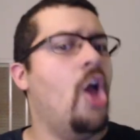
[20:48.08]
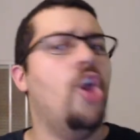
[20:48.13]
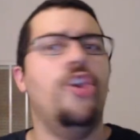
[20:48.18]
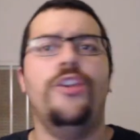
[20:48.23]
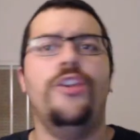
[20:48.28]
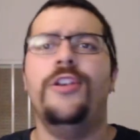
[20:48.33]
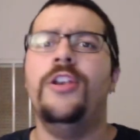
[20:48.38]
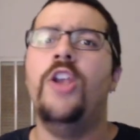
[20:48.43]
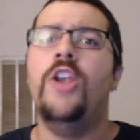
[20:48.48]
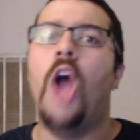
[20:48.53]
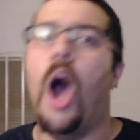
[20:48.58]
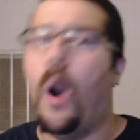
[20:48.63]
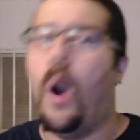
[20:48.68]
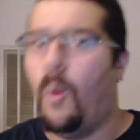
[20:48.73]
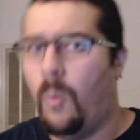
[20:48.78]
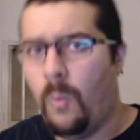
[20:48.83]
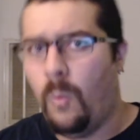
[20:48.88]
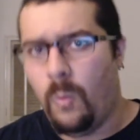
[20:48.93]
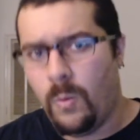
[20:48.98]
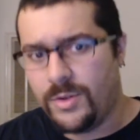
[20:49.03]
No.
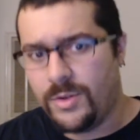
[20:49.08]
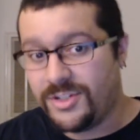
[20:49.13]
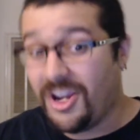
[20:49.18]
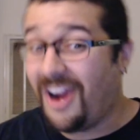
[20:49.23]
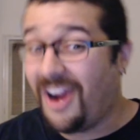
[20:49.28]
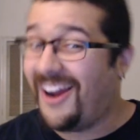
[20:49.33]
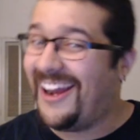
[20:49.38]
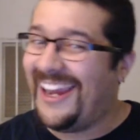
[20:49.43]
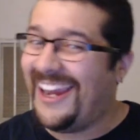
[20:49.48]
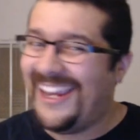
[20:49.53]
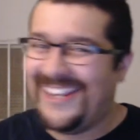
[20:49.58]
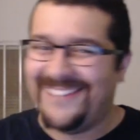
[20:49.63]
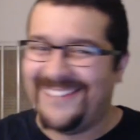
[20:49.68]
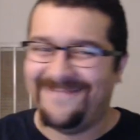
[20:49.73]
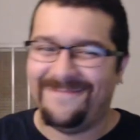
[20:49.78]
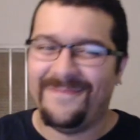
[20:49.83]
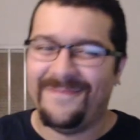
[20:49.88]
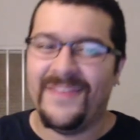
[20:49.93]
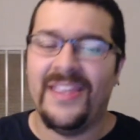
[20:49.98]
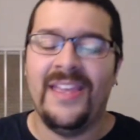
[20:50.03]
Sorry.
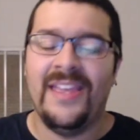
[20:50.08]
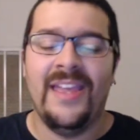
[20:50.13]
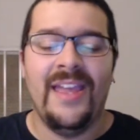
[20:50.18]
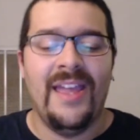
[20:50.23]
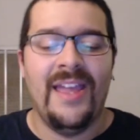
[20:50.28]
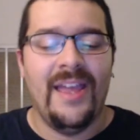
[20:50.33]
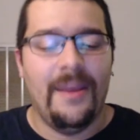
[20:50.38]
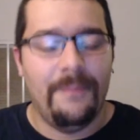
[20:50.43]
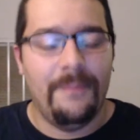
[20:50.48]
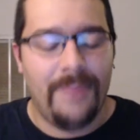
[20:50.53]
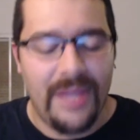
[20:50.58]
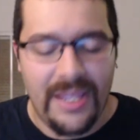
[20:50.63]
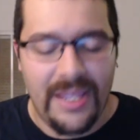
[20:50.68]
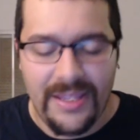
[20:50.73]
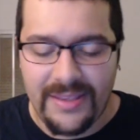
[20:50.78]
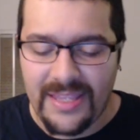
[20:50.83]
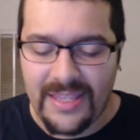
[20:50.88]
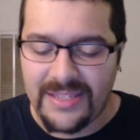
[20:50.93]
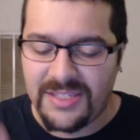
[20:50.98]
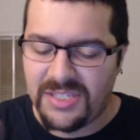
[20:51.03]

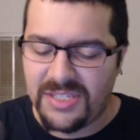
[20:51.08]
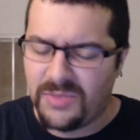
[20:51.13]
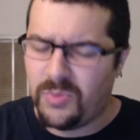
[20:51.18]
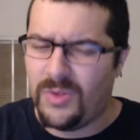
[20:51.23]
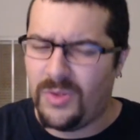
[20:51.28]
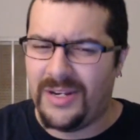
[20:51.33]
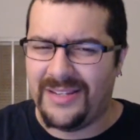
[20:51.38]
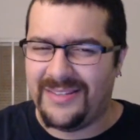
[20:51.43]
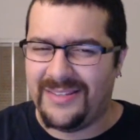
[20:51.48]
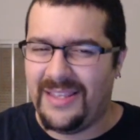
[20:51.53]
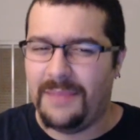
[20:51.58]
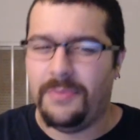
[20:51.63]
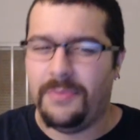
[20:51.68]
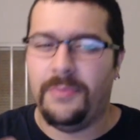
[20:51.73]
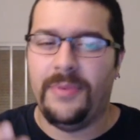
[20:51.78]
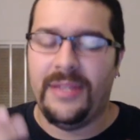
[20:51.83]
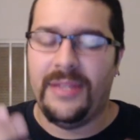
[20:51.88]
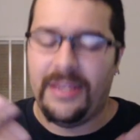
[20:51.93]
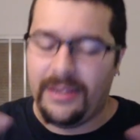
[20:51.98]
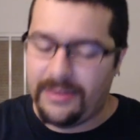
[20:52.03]
But that's just one example.
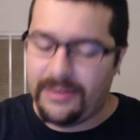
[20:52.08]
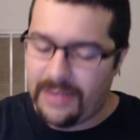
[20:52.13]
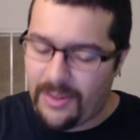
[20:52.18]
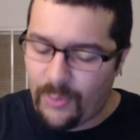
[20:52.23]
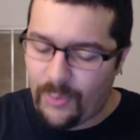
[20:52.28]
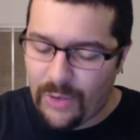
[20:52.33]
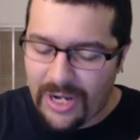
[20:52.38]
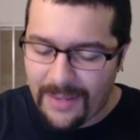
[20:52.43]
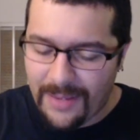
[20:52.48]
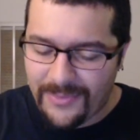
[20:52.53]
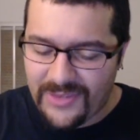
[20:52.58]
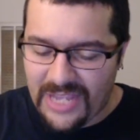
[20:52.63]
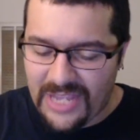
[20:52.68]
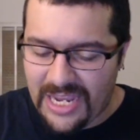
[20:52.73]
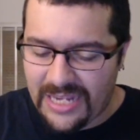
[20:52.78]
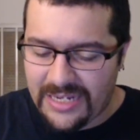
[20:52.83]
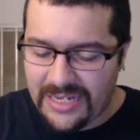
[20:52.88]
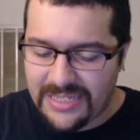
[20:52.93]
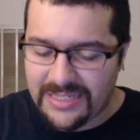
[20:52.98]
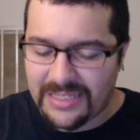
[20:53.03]
But what I'm
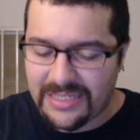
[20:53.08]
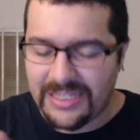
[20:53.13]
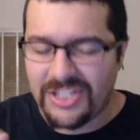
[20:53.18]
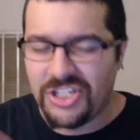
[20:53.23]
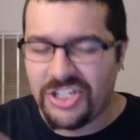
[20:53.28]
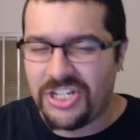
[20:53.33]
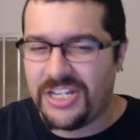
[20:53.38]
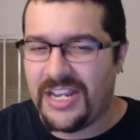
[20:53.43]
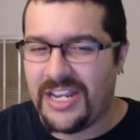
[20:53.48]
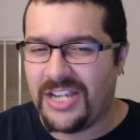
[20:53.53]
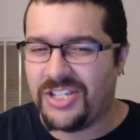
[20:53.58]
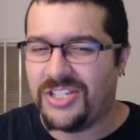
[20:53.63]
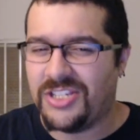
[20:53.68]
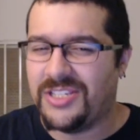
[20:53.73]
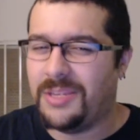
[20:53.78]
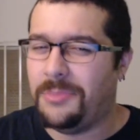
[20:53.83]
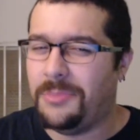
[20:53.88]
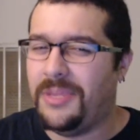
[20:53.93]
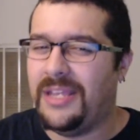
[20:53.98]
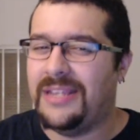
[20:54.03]
saying is collision detection is
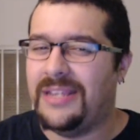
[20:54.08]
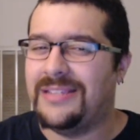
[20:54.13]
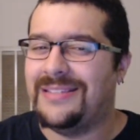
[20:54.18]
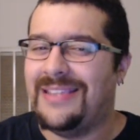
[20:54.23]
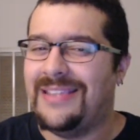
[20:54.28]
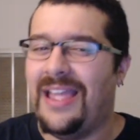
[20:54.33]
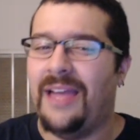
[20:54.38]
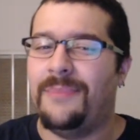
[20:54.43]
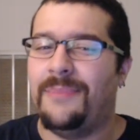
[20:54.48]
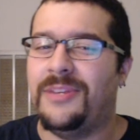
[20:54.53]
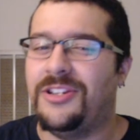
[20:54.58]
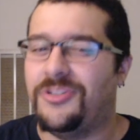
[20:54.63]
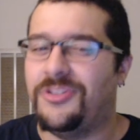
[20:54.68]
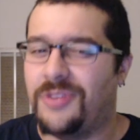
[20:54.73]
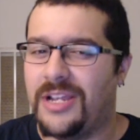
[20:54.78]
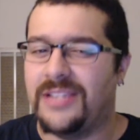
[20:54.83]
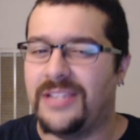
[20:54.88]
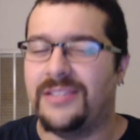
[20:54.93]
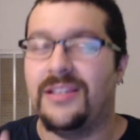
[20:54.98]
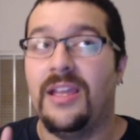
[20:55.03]
something that has not been
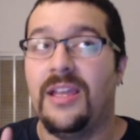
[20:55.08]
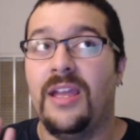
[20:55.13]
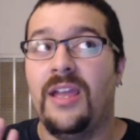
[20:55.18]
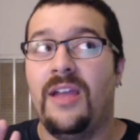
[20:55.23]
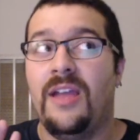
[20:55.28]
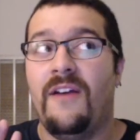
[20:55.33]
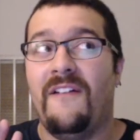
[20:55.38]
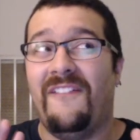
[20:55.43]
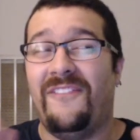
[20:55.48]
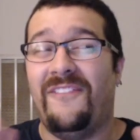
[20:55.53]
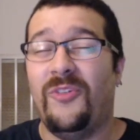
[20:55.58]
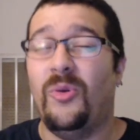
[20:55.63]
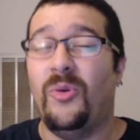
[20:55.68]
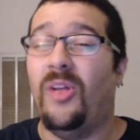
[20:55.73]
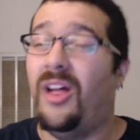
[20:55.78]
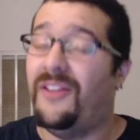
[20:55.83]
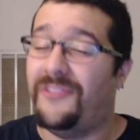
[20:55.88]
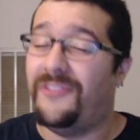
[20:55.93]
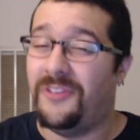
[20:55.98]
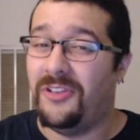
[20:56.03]
addressed full
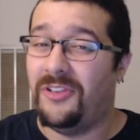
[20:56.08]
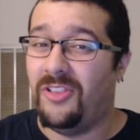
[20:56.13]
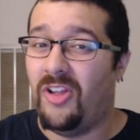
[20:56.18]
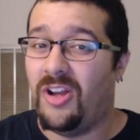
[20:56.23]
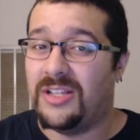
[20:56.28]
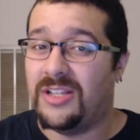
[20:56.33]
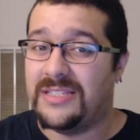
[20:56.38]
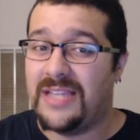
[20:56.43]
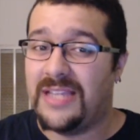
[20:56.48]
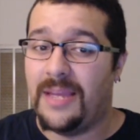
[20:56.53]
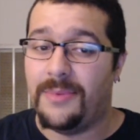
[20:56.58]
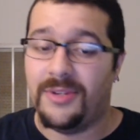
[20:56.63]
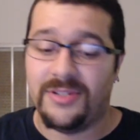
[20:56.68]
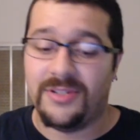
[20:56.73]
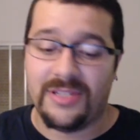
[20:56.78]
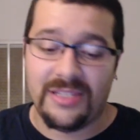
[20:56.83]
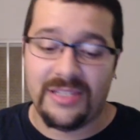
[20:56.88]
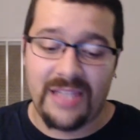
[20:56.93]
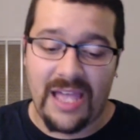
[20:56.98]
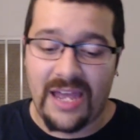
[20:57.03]
on for a long time. There's
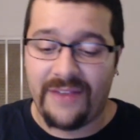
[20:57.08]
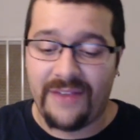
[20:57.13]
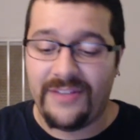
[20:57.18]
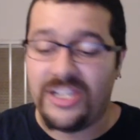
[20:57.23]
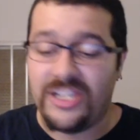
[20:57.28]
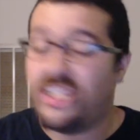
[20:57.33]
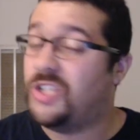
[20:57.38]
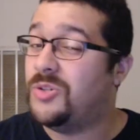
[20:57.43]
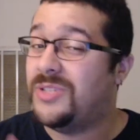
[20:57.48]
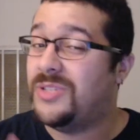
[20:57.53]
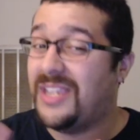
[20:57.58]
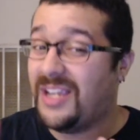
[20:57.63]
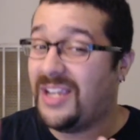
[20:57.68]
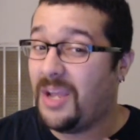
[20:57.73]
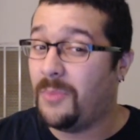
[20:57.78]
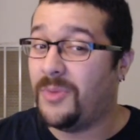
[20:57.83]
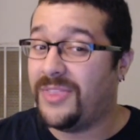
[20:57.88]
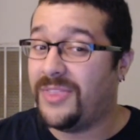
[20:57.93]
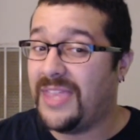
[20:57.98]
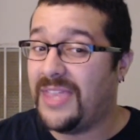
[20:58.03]
a lot of issues that
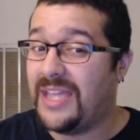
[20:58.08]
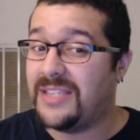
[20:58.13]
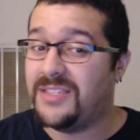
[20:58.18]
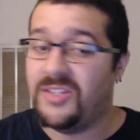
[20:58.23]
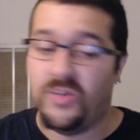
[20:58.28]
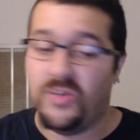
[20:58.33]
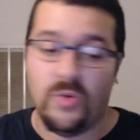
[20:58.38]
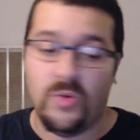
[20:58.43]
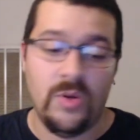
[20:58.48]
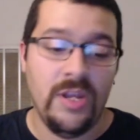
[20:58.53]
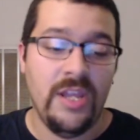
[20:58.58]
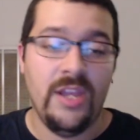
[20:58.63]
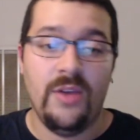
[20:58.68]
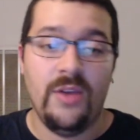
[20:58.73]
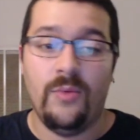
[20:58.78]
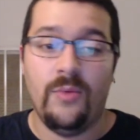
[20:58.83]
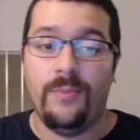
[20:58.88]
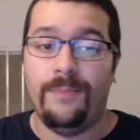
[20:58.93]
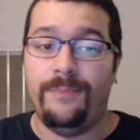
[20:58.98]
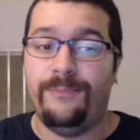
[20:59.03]
come with that too.
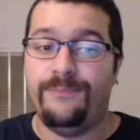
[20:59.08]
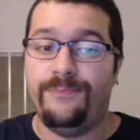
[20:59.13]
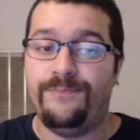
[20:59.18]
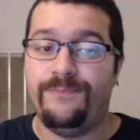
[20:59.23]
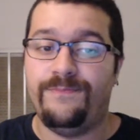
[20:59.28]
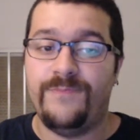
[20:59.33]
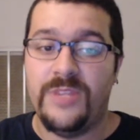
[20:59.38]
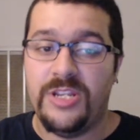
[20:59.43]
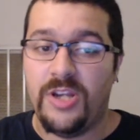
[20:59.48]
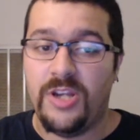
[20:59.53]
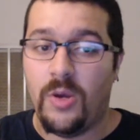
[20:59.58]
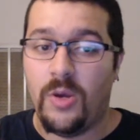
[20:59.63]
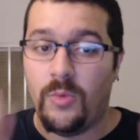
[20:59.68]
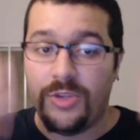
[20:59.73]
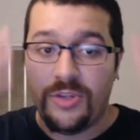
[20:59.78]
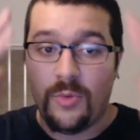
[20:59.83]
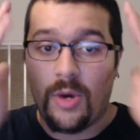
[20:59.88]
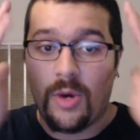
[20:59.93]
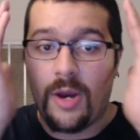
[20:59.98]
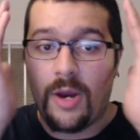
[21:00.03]
You know, when
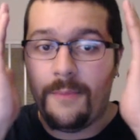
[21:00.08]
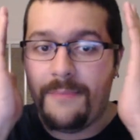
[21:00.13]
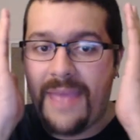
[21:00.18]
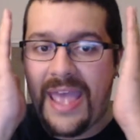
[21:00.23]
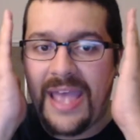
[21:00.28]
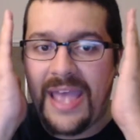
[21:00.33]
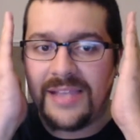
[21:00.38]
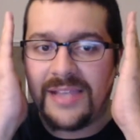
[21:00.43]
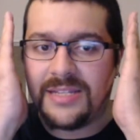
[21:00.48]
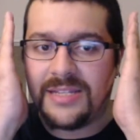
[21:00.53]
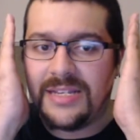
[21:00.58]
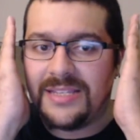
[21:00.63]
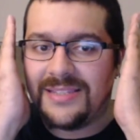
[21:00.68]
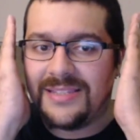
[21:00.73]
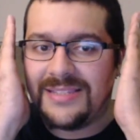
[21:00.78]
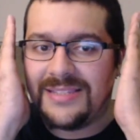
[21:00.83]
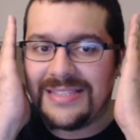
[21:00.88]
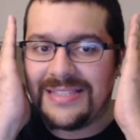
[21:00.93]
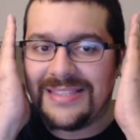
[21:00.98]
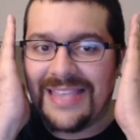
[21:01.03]
you wear a mask and it
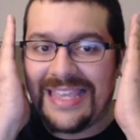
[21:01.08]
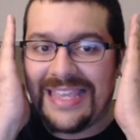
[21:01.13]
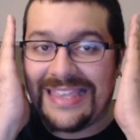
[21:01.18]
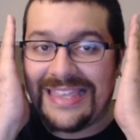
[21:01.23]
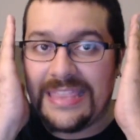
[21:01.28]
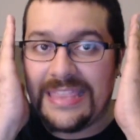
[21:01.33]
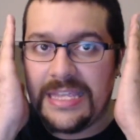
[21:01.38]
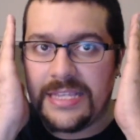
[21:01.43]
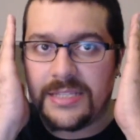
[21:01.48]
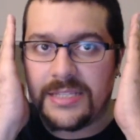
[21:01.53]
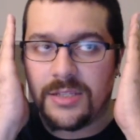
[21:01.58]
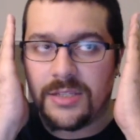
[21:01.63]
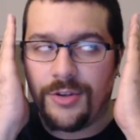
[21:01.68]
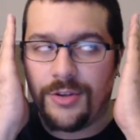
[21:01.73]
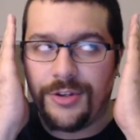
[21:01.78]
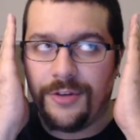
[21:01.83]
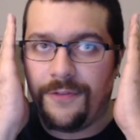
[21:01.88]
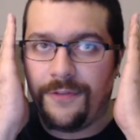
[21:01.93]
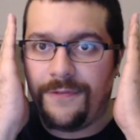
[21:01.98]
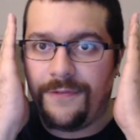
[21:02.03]
sits like this on
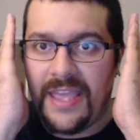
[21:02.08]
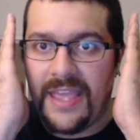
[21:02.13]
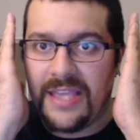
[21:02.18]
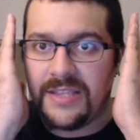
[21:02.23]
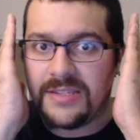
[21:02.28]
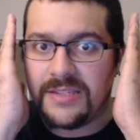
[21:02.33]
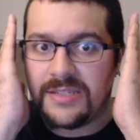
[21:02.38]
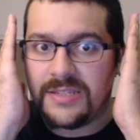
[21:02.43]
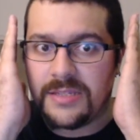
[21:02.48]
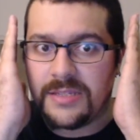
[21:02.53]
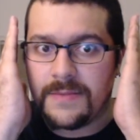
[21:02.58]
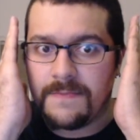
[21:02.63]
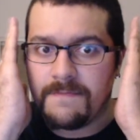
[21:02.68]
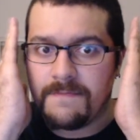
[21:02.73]
your face,